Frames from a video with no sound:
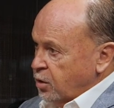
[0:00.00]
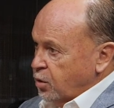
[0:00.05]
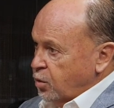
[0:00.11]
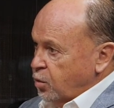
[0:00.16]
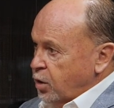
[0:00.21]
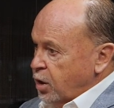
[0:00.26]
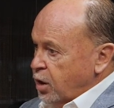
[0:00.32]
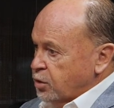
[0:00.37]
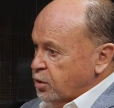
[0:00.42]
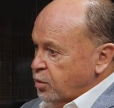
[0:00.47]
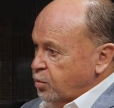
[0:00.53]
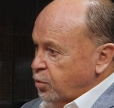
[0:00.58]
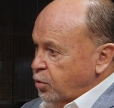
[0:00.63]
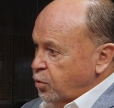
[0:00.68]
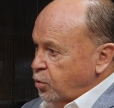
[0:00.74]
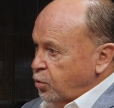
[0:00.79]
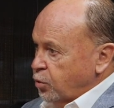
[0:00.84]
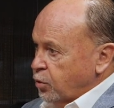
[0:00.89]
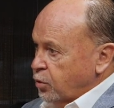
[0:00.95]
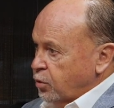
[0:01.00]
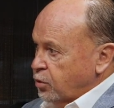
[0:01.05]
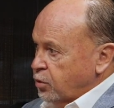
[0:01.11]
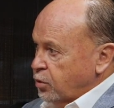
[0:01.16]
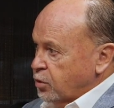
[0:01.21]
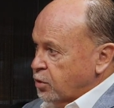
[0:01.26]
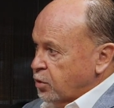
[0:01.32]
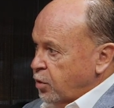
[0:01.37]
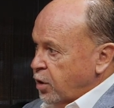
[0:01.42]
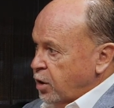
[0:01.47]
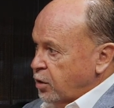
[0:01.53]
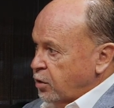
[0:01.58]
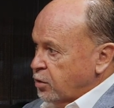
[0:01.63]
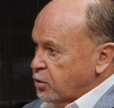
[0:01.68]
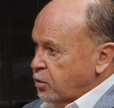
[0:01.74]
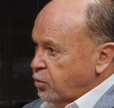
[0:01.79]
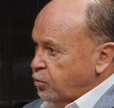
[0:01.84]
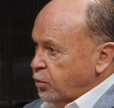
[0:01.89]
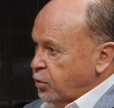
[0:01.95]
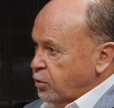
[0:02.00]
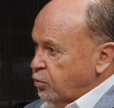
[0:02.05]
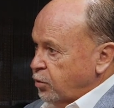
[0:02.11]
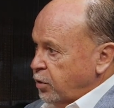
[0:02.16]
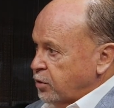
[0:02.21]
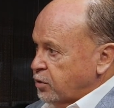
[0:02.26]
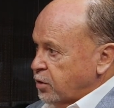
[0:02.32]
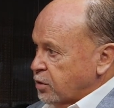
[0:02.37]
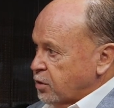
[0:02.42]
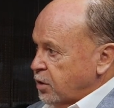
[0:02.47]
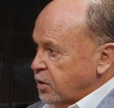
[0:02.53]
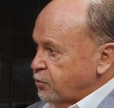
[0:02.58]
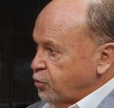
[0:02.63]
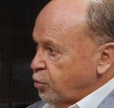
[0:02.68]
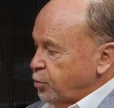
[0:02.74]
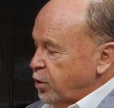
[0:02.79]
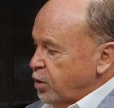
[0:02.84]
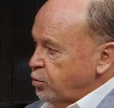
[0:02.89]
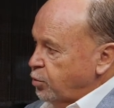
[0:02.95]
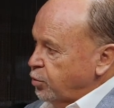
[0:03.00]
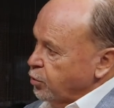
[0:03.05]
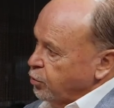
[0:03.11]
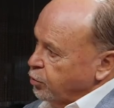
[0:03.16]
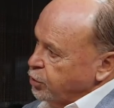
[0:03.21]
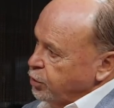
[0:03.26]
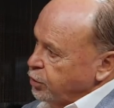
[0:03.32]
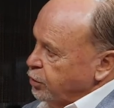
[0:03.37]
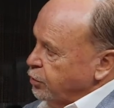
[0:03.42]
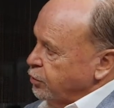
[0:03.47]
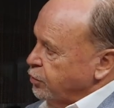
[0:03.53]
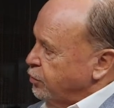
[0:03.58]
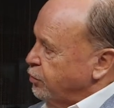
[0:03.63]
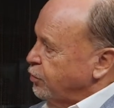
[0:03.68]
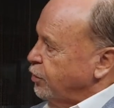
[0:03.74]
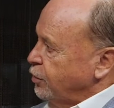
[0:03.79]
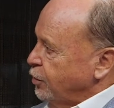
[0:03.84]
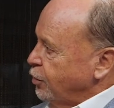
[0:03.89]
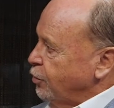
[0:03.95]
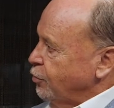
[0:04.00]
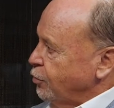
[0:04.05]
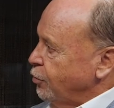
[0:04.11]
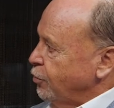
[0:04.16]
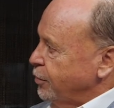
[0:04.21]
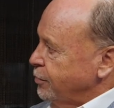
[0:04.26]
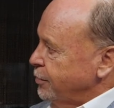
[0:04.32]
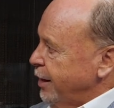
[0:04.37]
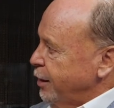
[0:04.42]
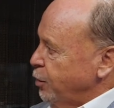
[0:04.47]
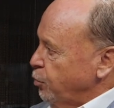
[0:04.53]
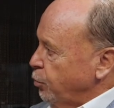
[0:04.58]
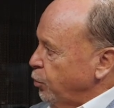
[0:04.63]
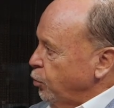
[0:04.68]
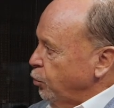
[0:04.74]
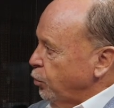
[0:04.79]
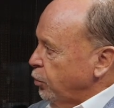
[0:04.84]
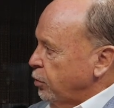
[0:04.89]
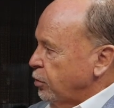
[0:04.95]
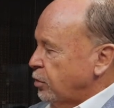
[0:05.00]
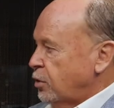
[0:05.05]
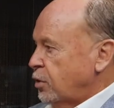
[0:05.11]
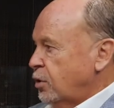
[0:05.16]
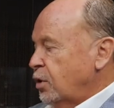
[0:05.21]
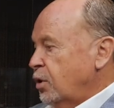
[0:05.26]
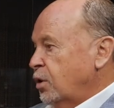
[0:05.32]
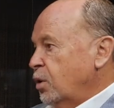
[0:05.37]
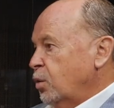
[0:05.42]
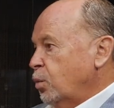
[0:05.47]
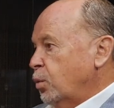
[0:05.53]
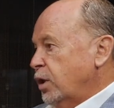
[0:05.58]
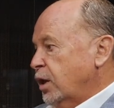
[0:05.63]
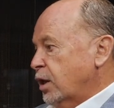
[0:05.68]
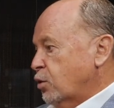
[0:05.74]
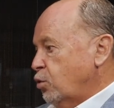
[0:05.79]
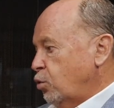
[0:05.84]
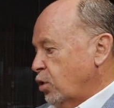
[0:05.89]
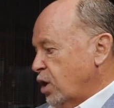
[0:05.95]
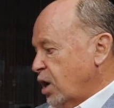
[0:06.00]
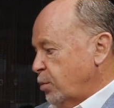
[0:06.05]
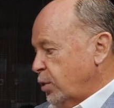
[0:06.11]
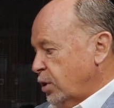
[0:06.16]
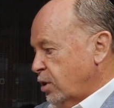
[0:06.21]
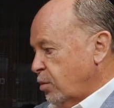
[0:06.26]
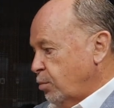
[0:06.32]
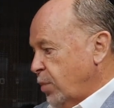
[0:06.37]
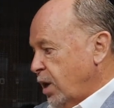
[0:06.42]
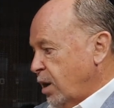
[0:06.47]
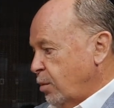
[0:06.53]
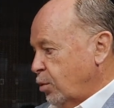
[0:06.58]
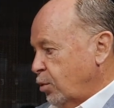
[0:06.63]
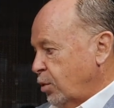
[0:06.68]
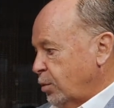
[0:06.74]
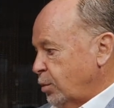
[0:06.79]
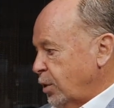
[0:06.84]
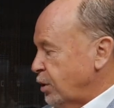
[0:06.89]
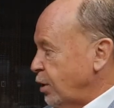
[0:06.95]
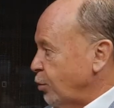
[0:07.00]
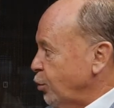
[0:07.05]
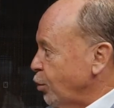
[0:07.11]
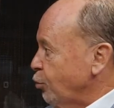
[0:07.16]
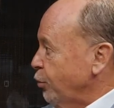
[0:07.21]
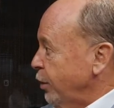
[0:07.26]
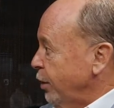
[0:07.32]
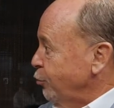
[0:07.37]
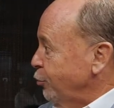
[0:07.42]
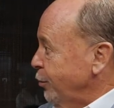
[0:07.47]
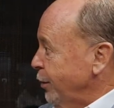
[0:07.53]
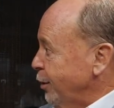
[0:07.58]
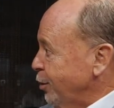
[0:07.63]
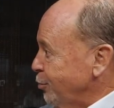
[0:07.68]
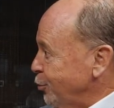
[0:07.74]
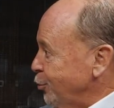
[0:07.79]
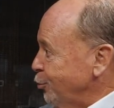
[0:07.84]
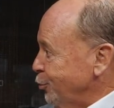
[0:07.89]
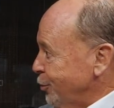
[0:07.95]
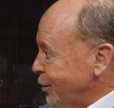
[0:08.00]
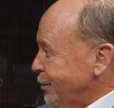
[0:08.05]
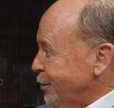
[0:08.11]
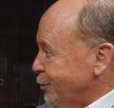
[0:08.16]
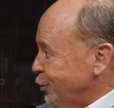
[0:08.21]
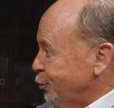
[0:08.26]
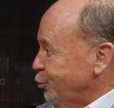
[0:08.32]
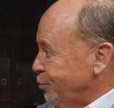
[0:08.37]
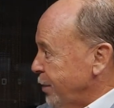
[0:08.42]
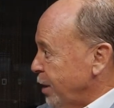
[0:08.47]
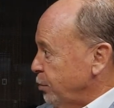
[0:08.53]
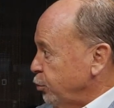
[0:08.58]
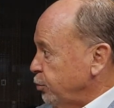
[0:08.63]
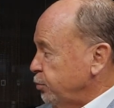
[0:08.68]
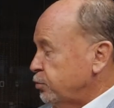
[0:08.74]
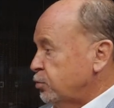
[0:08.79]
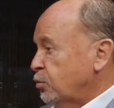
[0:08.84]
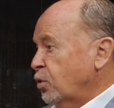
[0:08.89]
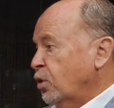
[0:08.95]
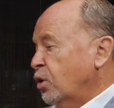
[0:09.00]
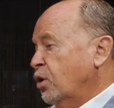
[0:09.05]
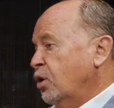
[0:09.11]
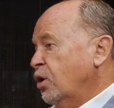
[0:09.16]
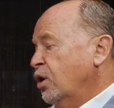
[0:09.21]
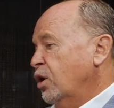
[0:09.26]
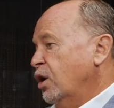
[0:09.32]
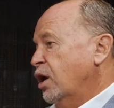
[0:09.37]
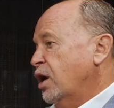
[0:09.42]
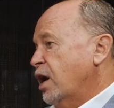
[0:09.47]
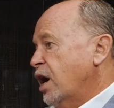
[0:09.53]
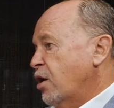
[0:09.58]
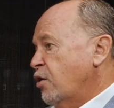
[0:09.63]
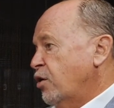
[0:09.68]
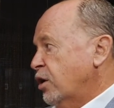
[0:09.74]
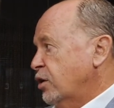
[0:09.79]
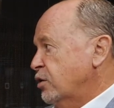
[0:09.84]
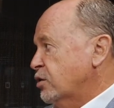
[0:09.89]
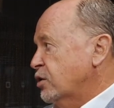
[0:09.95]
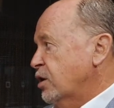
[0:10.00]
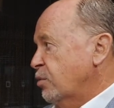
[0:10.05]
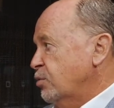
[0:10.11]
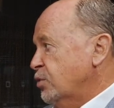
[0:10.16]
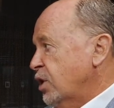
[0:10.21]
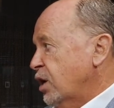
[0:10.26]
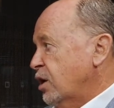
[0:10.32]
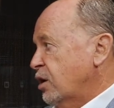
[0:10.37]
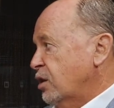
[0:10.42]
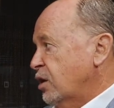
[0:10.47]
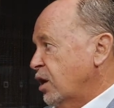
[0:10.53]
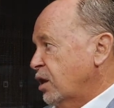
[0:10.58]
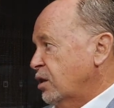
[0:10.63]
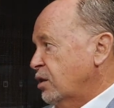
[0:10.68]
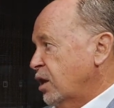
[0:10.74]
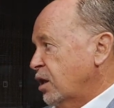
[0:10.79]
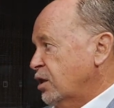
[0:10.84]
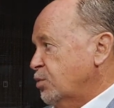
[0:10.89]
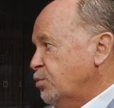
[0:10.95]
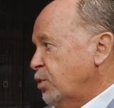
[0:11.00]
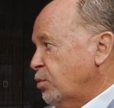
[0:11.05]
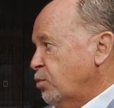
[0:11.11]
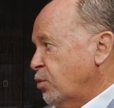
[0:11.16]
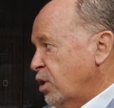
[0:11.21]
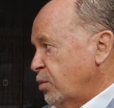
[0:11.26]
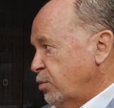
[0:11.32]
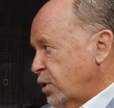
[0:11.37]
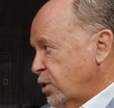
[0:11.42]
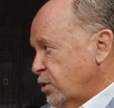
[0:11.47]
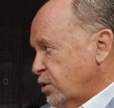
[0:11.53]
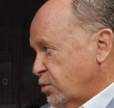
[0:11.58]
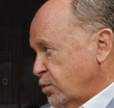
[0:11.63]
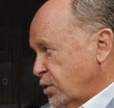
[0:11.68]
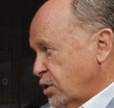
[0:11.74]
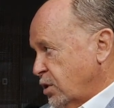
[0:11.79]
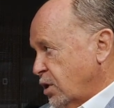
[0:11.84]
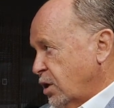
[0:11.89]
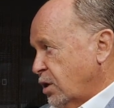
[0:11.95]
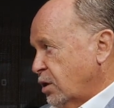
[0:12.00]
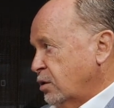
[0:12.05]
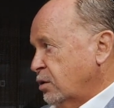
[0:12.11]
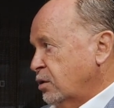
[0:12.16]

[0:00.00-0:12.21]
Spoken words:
always important to surround yourself with really successful people, because you can see that you're not that important. We get caught up in the bubble and we think we're really, really important in this little bubble, and arrogance comes out of that. That's been my biggest mistake.